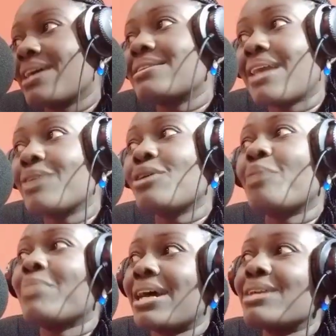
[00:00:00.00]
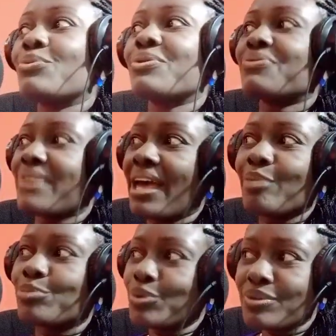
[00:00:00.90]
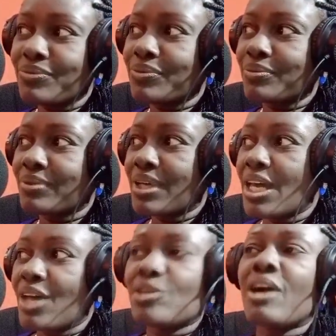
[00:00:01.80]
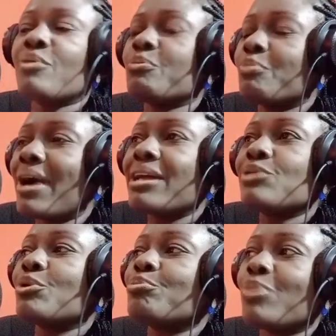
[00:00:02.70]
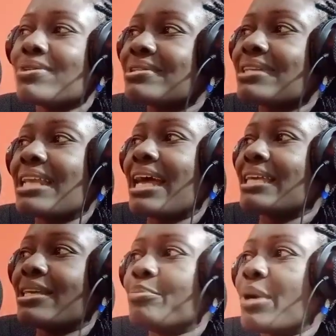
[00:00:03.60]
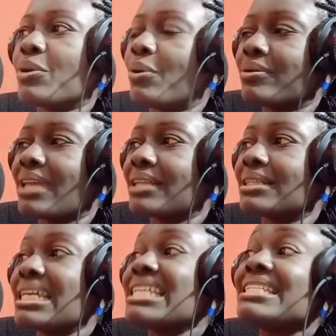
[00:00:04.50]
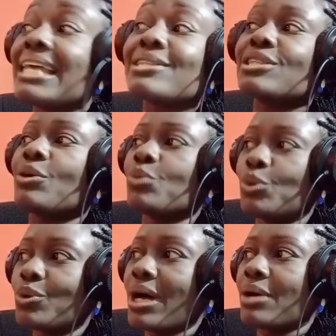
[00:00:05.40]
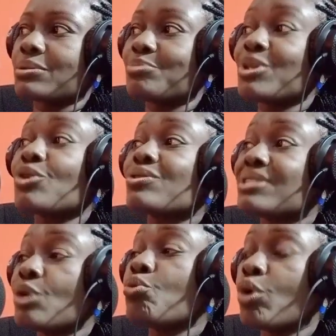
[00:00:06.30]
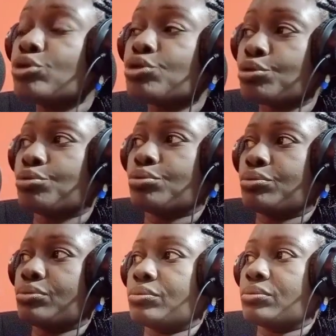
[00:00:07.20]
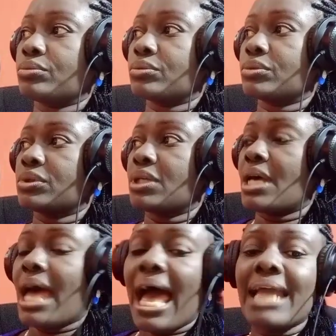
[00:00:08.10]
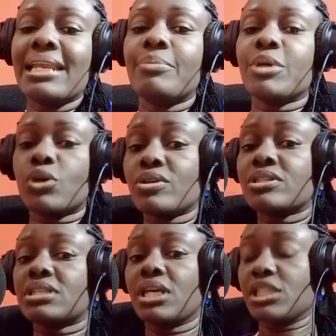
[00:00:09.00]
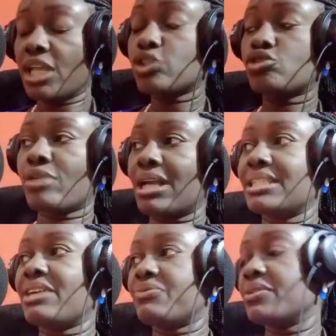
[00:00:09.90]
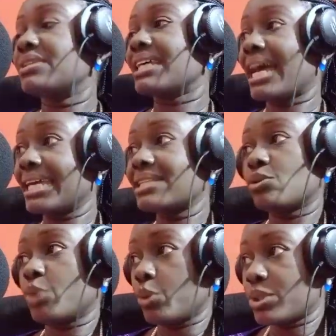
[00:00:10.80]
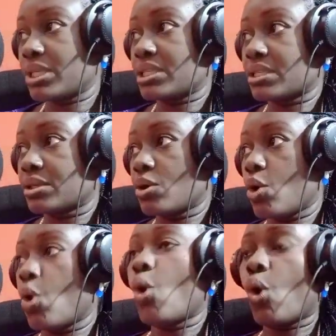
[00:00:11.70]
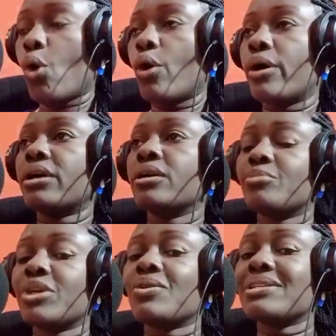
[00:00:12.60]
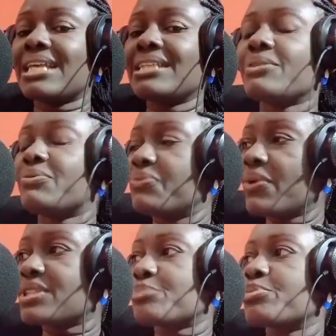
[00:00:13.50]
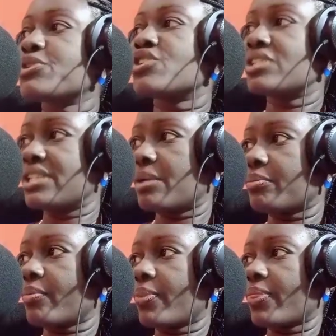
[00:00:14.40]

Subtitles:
Now you are married with fair and beautiful. You are married with busted and hip and all that. Yet they will look out because they want to. Either because naturally they feel they can get away with it. Or because there is a force pushing them.